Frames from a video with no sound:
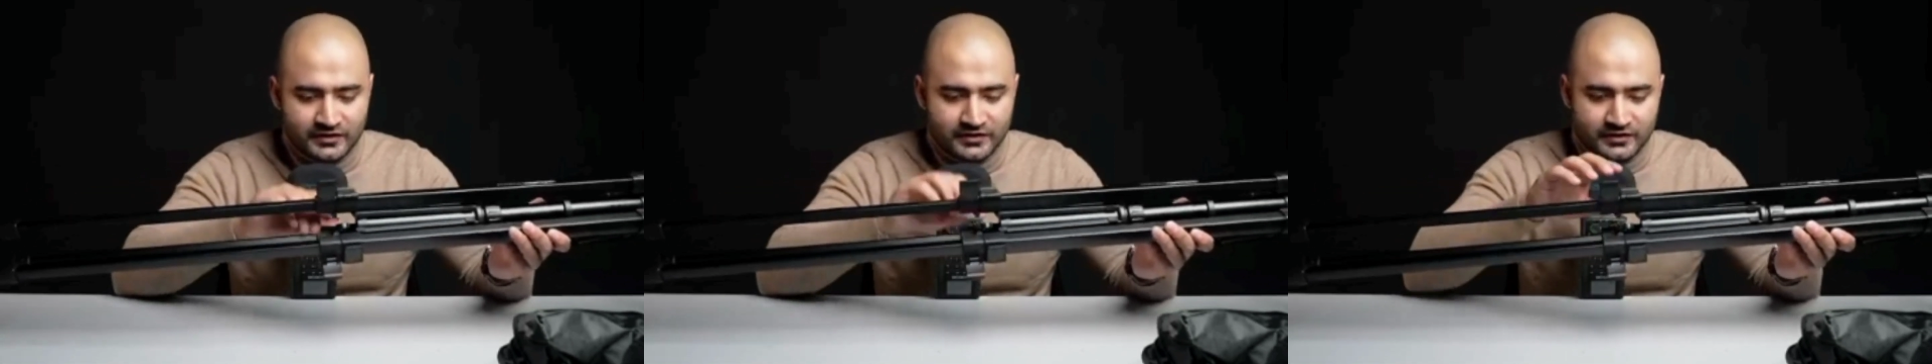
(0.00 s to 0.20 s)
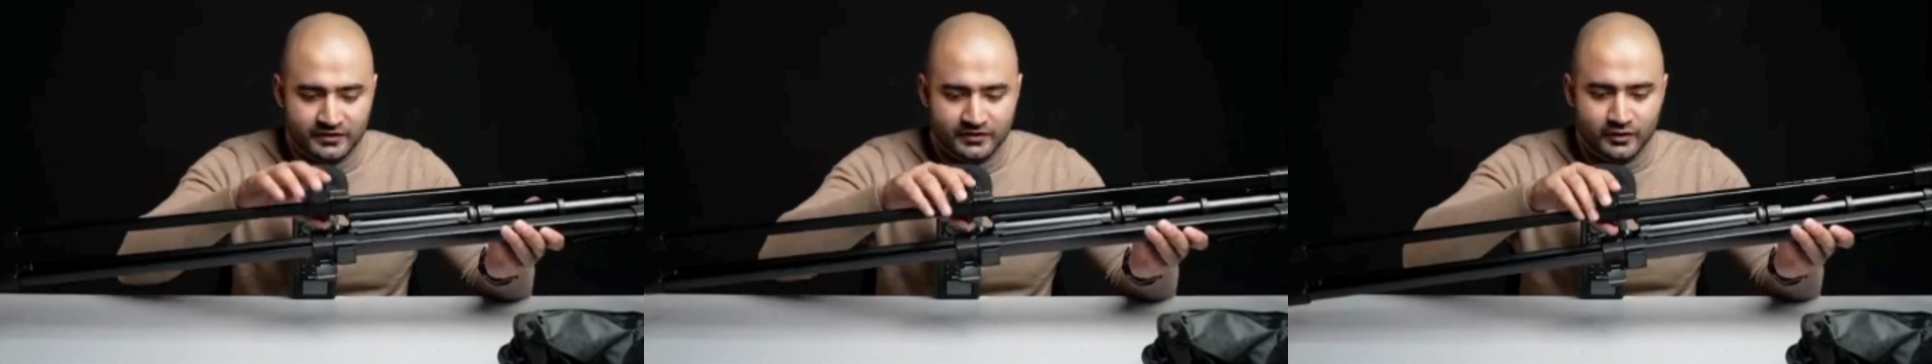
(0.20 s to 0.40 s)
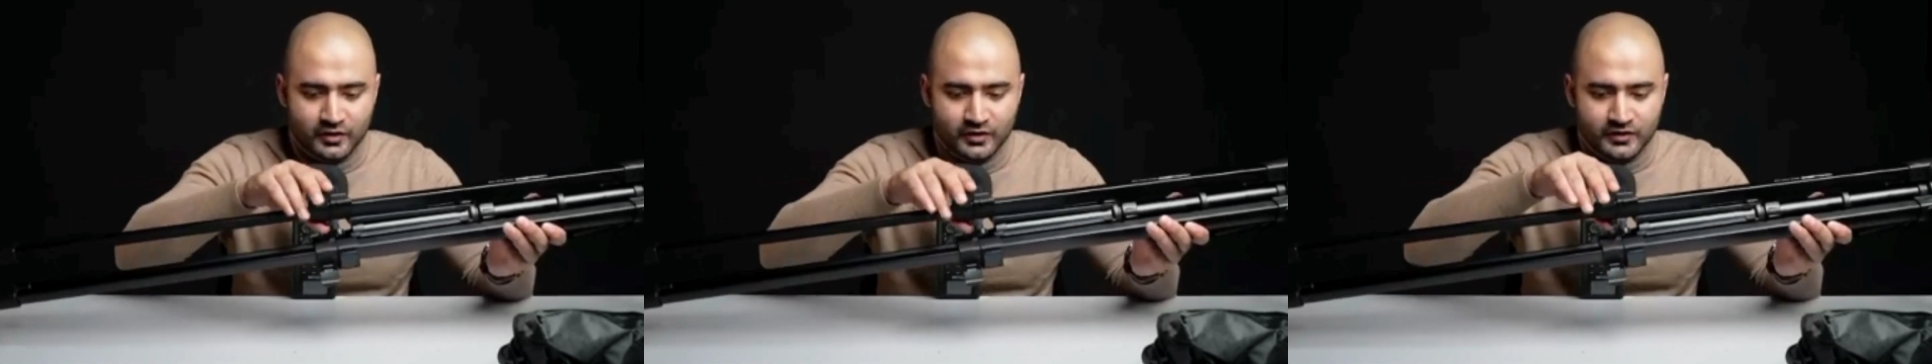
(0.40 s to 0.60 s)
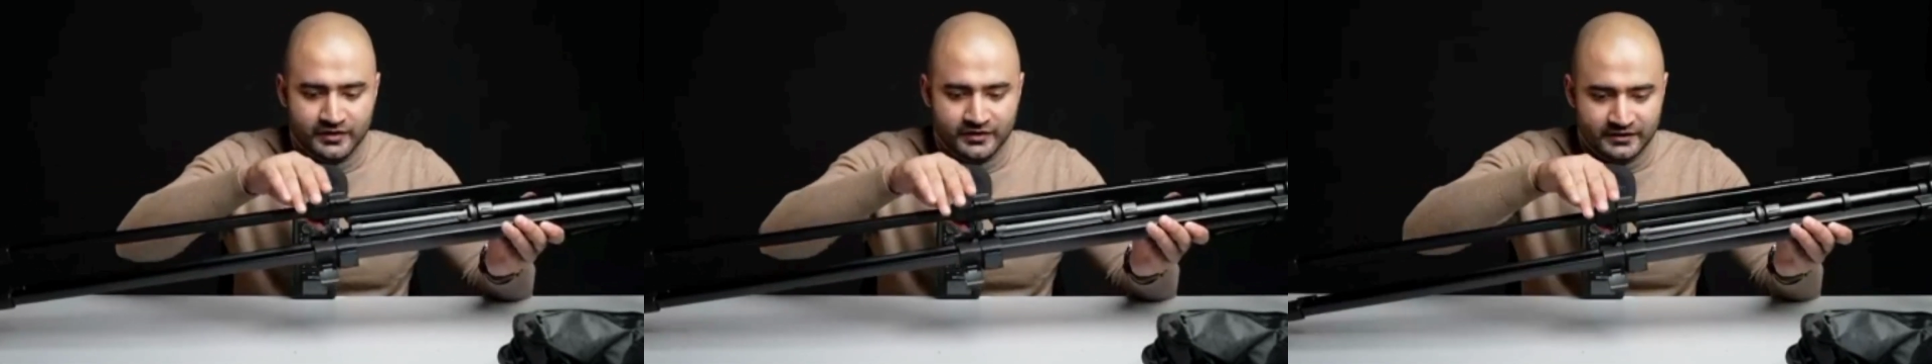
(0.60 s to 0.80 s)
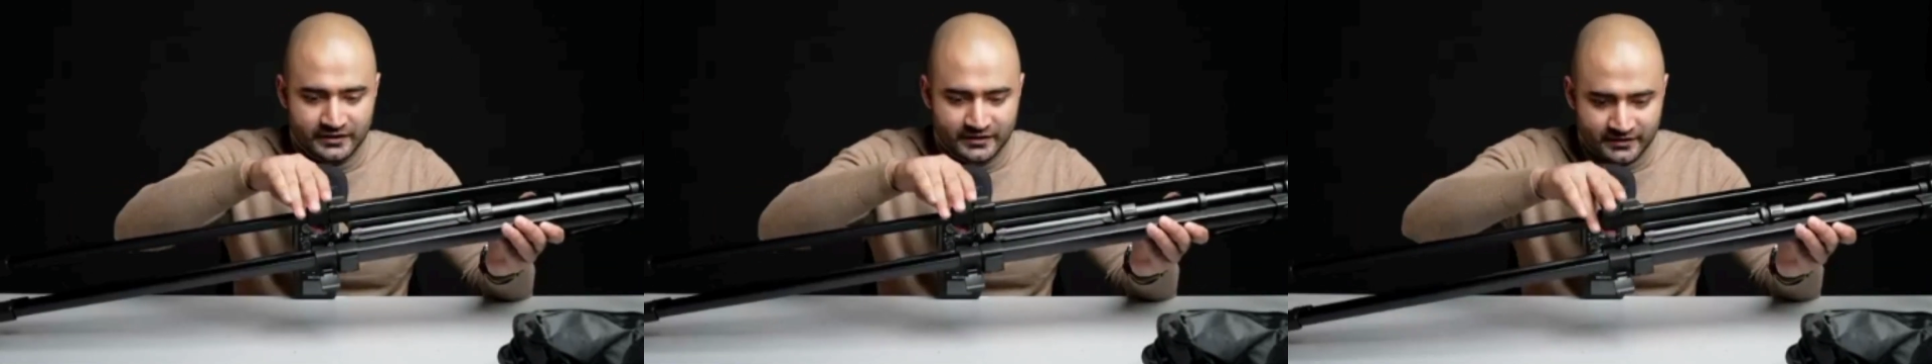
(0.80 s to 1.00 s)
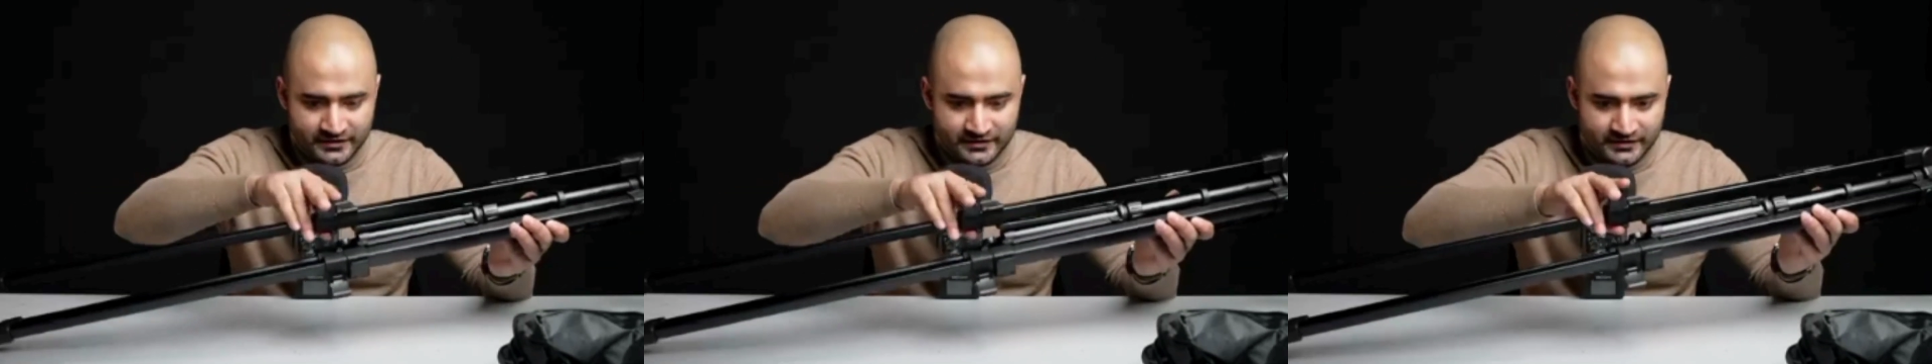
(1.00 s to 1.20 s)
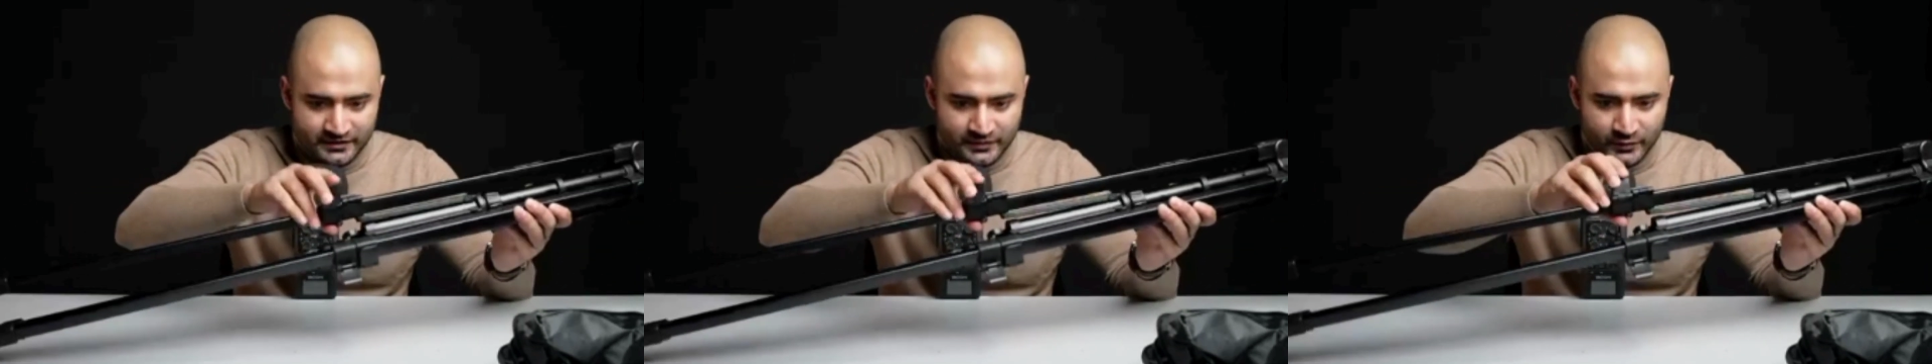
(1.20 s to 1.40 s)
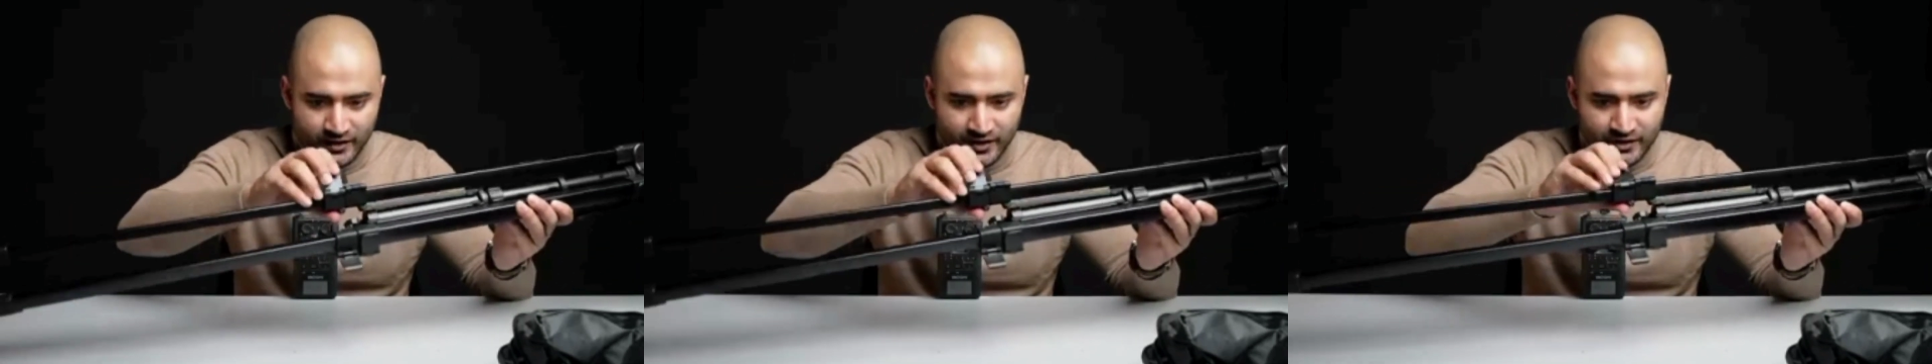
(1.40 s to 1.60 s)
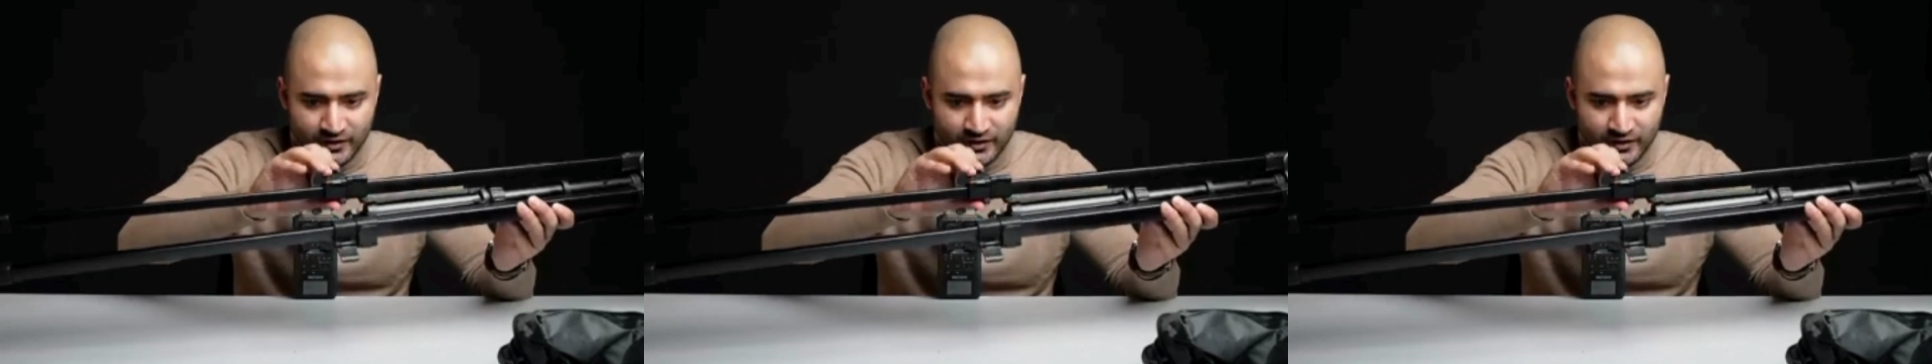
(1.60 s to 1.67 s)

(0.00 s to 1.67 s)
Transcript: Not only this, you can